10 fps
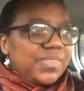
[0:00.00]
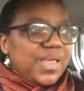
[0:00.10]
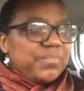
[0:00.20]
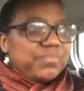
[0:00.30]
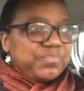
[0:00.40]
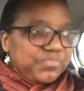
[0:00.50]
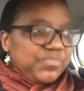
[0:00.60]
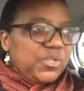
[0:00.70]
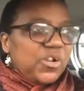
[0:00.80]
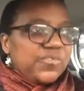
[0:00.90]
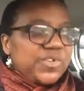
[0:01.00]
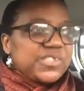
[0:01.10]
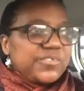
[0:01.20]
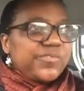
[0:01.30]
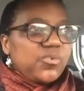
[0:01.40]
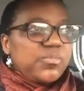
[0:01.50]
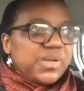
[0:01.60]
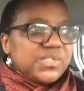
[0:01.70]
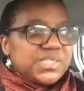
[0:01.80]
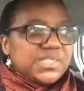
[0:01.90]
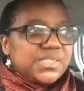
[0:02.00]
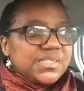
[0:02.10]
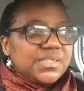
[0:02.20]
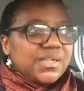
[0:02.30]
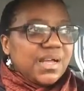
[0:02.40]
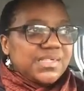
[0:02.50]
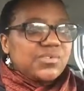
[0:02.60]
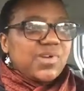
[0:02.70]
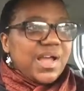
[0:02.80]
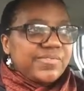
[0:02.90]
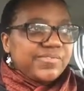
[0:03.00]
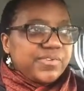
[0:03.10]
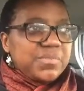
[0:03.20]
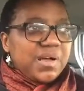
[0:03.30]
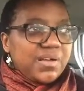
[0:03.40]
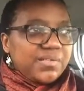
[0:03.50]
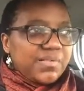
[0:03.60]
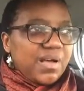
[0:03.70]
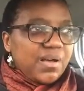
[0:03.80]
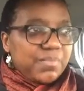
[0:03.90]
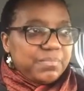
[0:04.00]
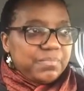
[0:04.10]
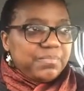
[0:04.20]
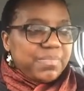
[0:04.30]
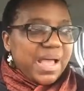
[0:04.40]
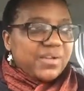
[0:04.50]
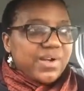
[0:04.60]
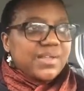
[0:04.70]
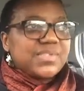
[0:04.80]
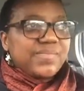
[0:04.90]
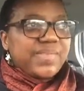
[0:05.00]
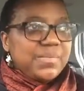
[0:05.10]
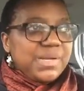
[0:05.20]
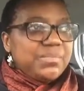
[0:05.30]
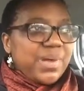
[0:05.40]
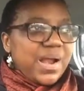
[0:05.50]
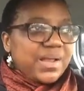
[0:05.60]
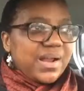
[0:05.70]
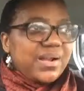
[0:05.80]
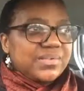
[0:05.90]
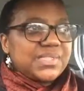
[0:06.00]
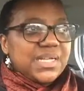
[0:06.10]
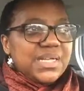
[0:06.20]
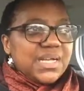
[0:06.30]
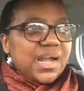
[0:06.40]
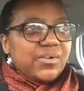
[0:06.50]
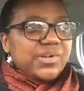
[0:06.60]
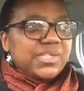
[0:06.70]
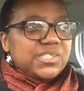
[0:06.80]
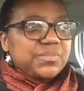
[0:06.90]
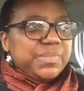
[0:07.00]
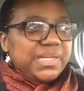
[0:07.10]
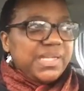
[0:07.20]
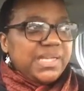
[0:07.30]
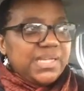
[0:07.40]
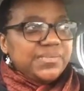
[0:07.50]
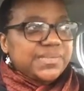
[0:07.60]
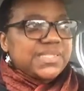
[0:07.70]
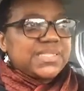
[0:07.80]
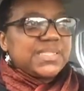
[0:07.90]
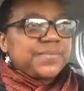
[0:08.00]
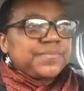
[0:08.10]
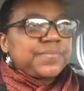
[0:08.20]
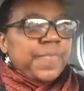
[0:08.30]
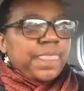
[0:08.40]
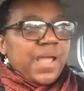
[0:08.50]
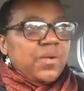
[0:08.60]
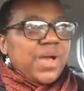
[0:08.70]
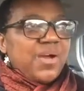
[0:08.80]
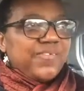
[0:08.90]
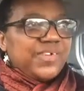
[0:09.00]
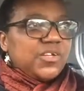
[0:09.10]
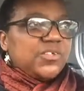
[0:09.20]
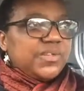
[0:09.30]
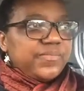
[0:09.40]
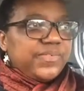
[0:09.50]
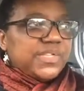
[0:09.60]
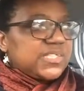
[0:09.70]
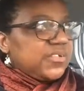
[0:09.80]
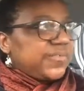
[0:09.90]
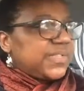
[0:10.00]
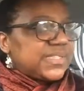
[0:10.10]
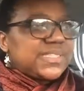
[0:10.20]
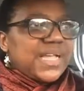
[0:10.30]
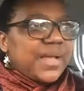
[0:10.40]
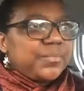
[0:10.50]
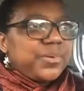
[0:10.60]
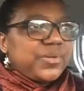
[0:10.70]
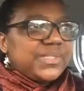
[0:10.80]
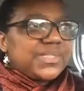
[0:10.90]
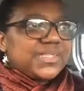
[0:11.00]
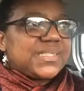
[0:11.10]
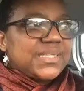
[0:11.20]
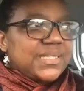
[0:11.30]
that, you know, first and foremost are derived from our backgrounds, our family backgrounds, our religious beliefs, our philosophical standpoints,